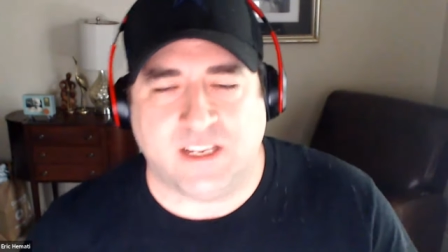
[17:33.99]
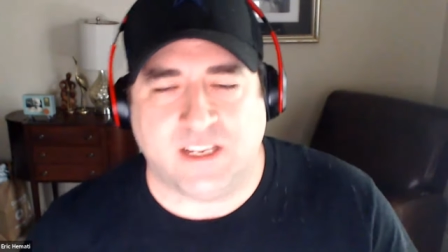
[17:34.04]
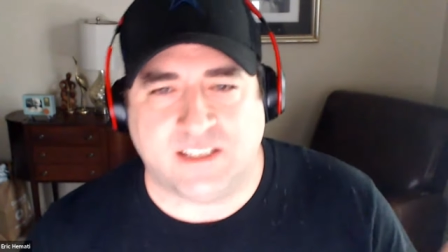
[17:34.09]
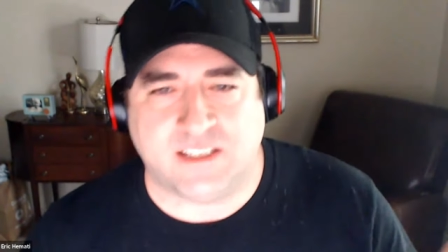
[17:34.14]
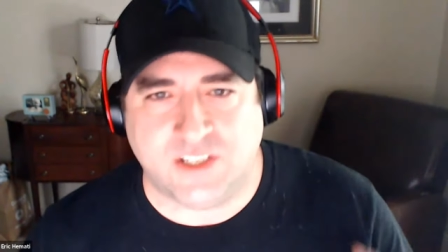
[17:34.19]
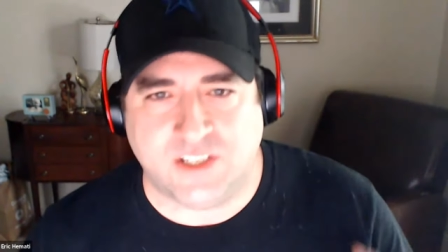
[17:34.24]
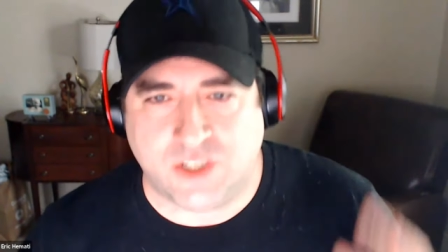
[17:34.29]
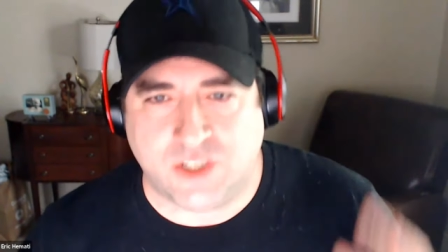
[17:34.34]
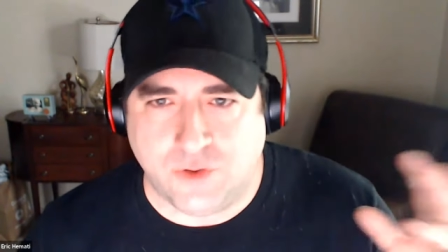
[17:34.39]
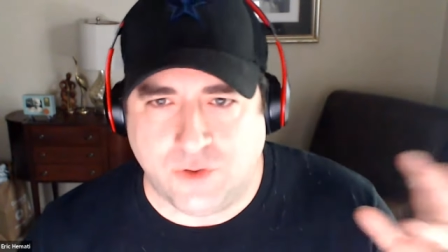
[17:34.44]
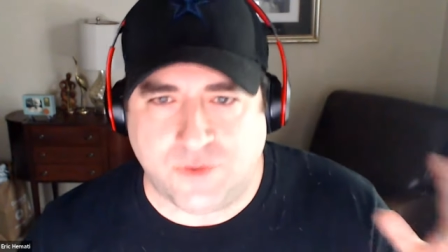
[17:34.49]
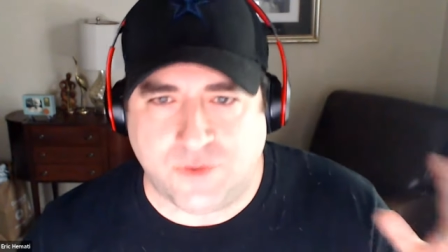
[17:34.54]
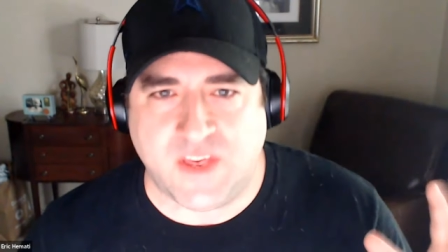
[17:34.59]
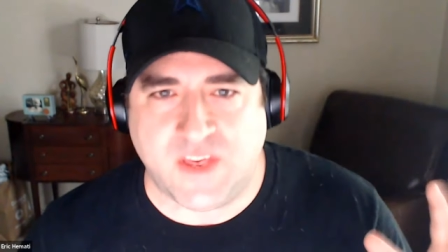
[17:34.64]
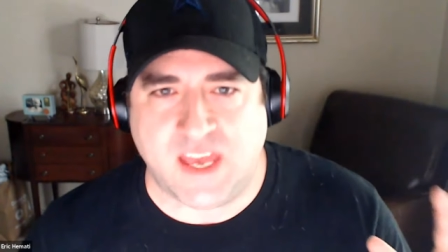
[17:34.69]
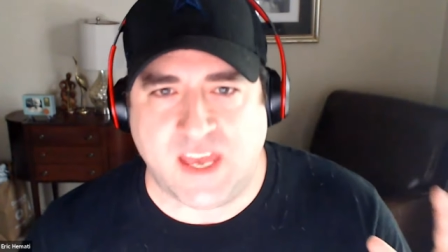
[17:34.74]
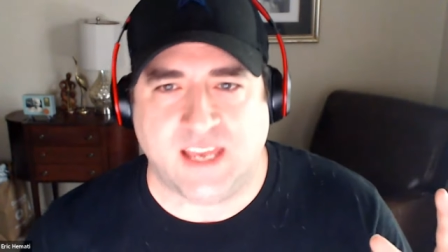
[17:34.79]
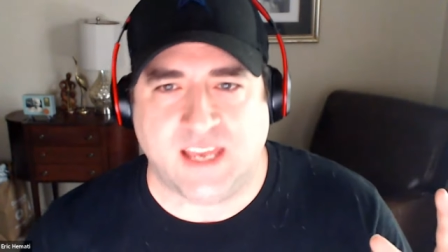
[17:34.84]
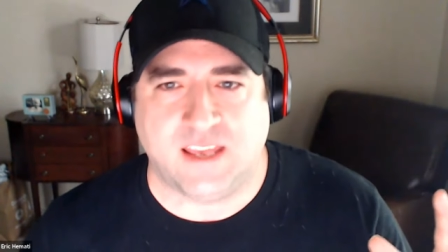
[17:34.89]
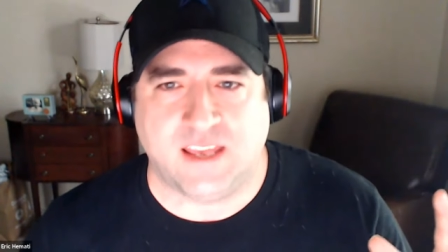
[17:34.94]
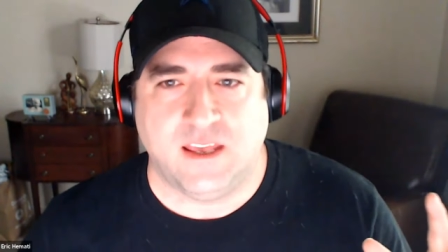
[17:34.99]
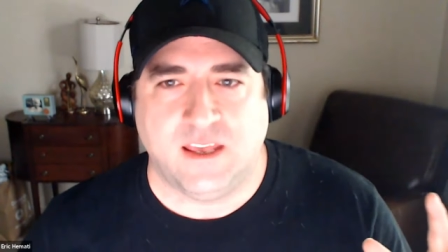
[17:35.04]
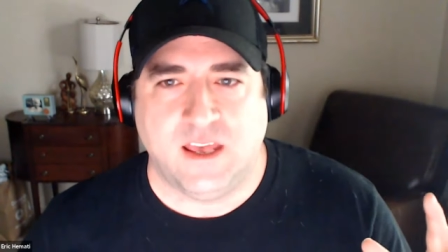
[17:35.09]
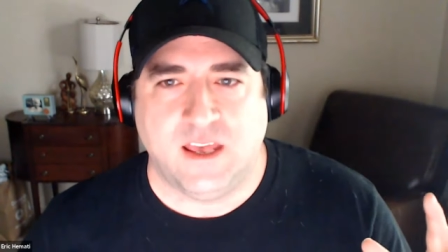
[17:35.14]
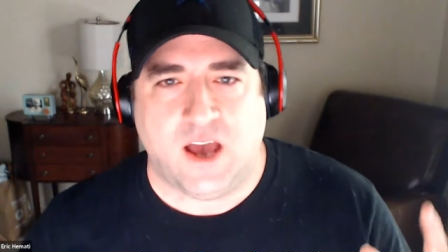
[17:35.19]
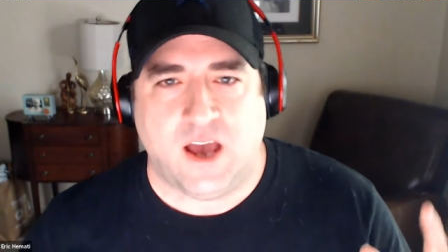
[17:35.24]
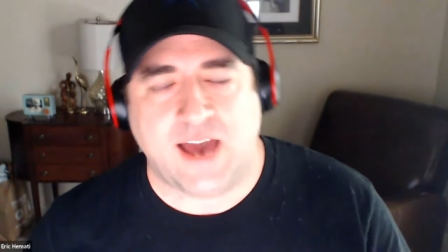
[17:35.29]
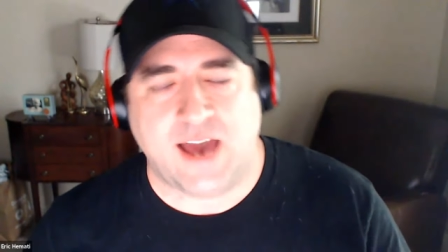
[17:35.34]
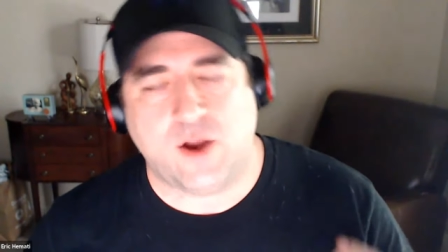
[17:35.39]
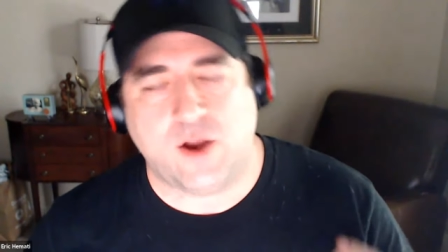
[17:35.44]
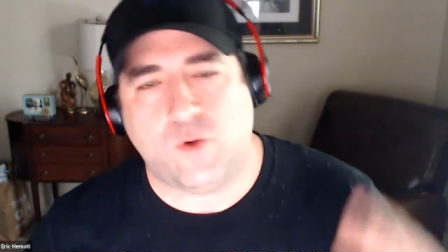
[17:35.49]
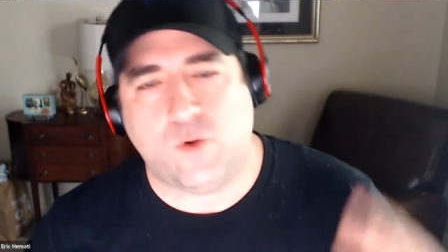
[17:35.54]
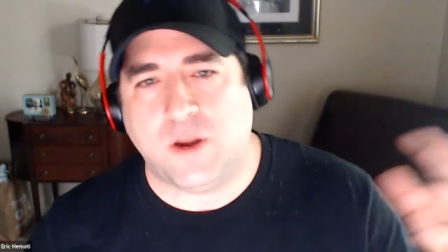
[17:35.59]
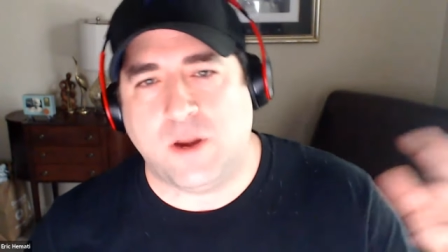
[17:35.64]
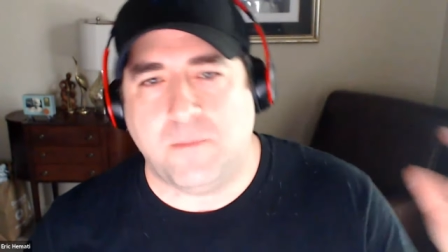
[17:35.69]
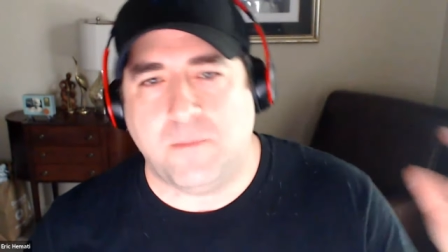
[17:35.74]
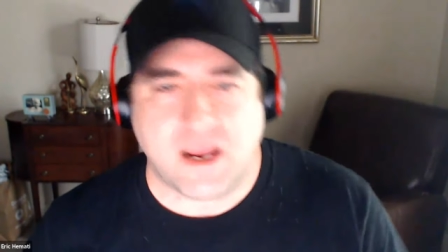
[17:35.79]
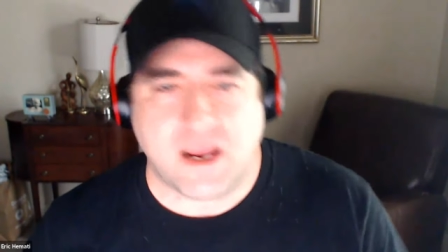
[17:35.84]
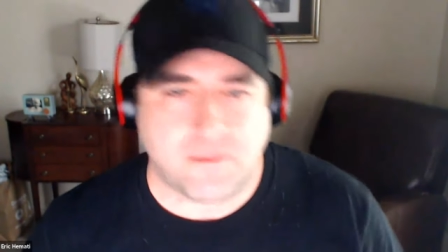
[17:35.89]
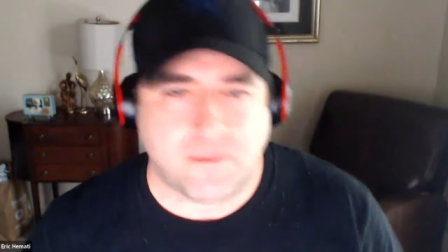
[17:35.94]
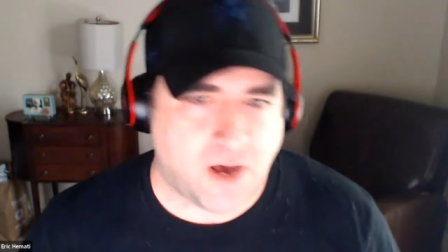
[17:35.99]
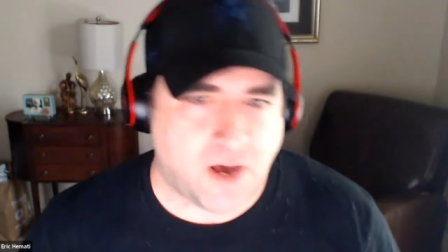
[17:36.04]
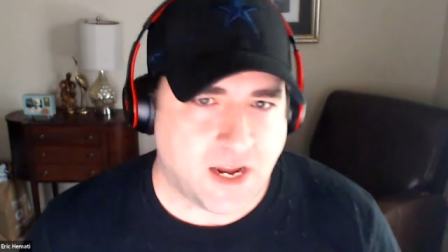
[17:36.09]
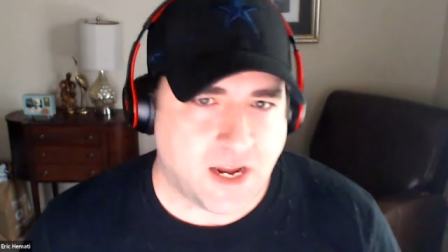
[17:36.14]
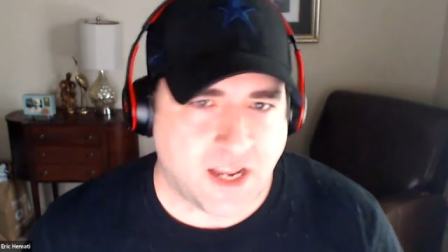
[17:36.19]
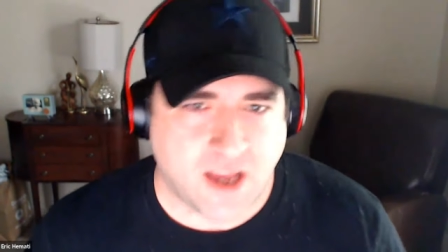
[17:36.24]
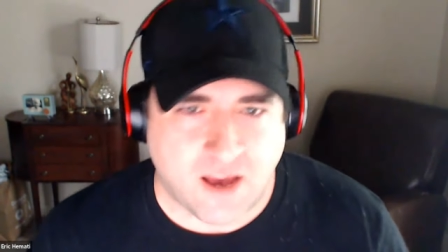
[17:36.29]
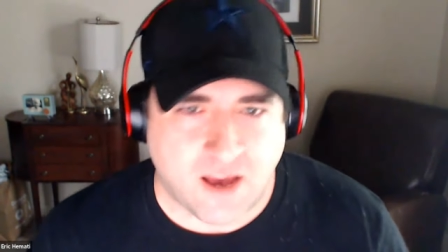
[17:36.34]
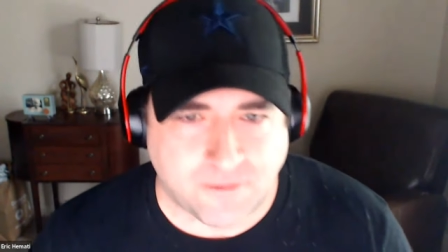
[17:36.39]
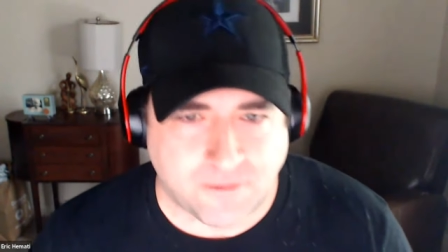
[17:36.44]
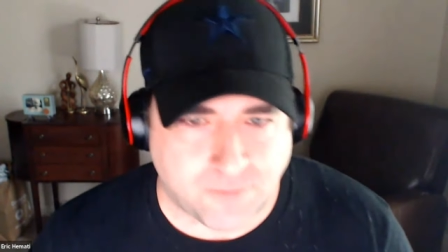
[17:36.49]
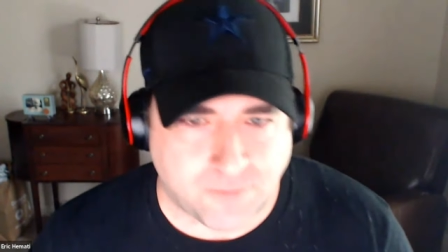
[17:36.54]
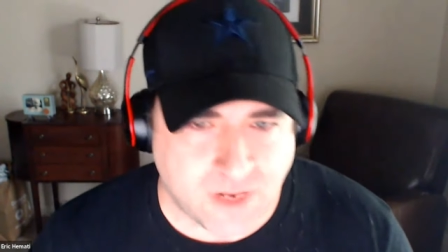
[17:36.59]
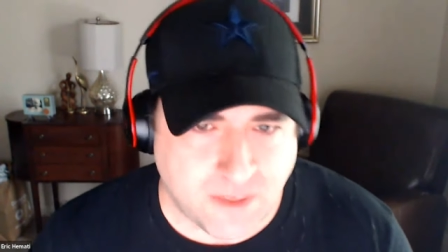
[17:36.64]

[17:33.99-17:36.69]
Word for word: like, did you think I don't want to make money off of